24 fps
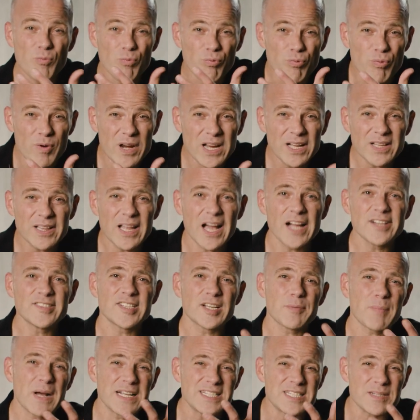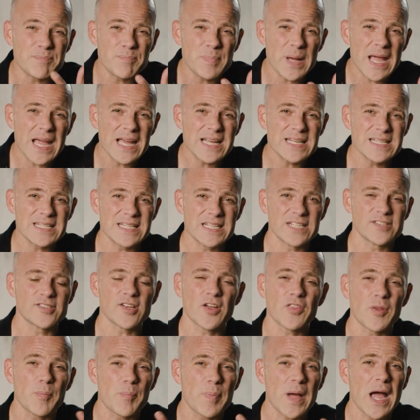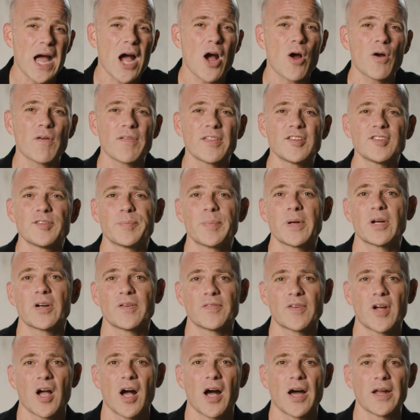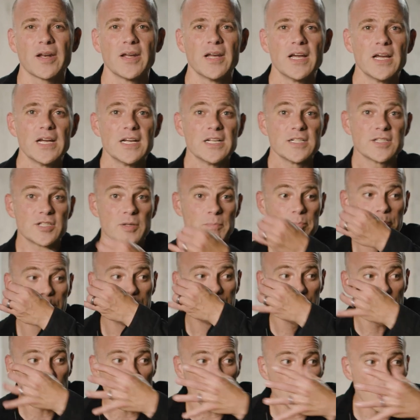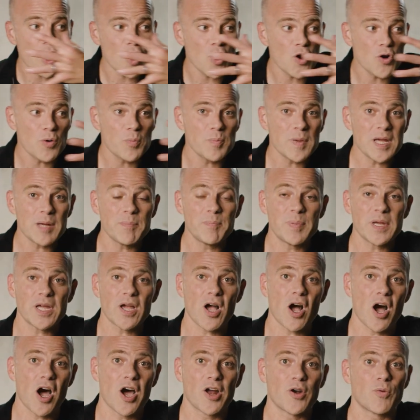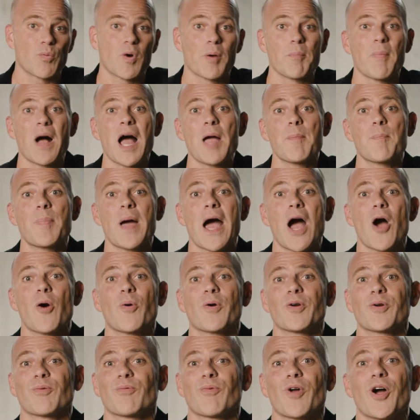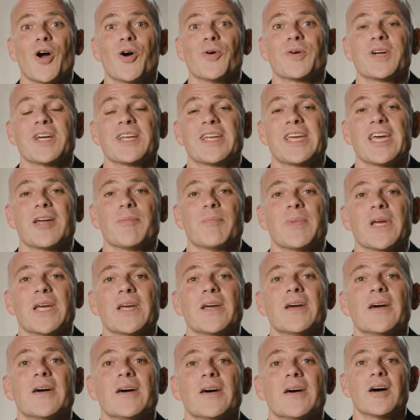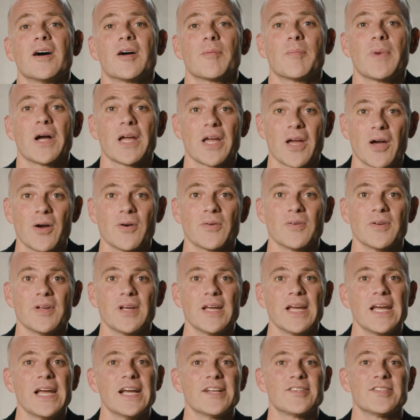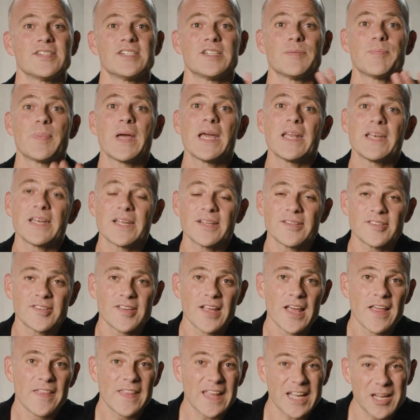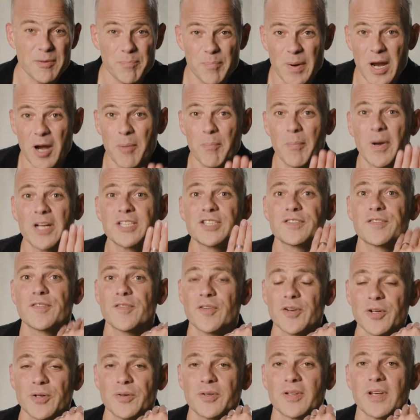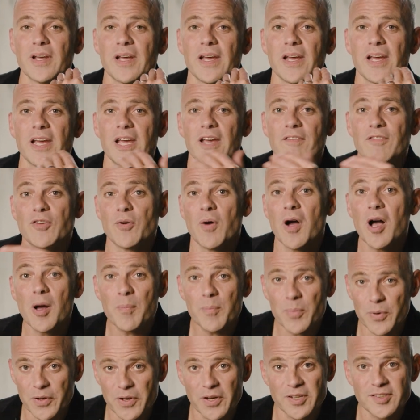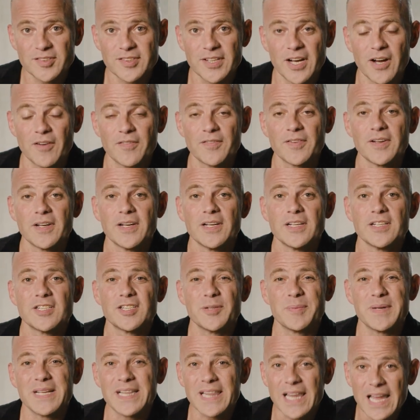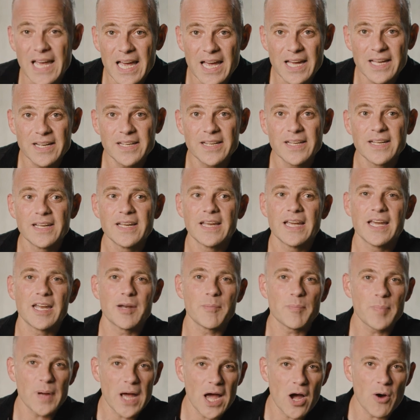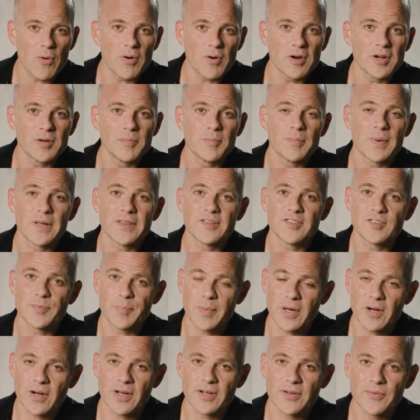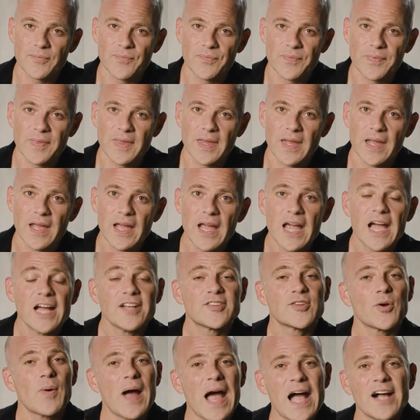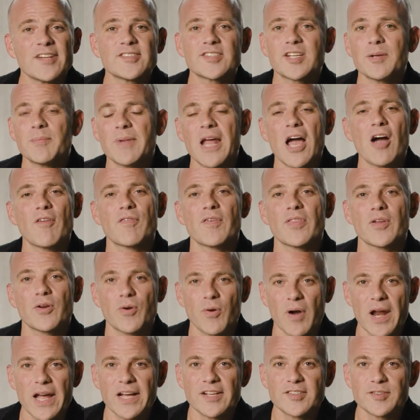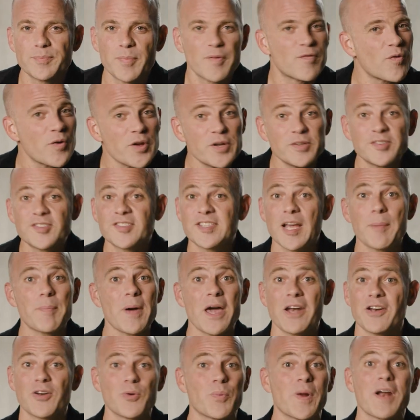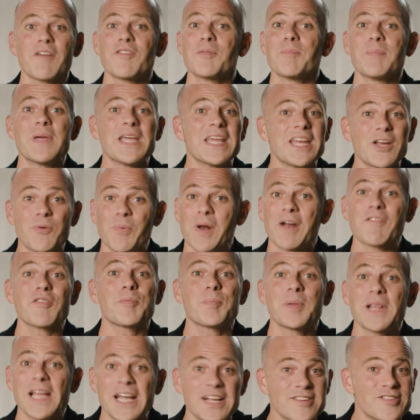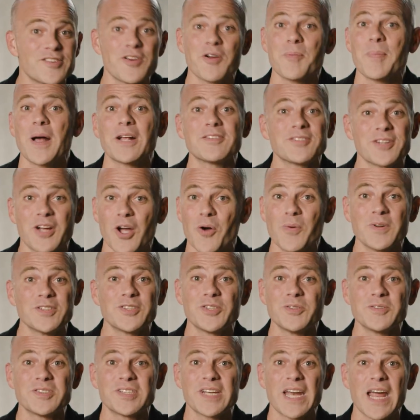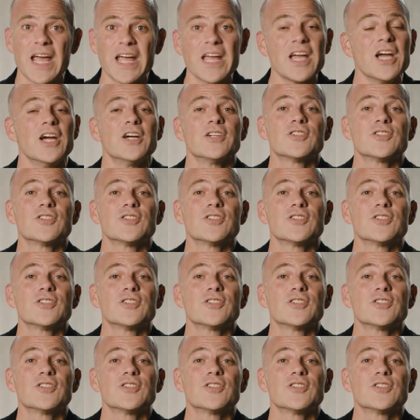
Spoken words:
realizing my dependence on the power of the Spirit of God to blow me beyond where my power to row could get me on my own. It's a dependence that can bear much fruit if you humble yourself to be led and empowered by the Spirit. And so ask him now for the grace. Before you step out into whatever meeting, whatever place you're about to go into today,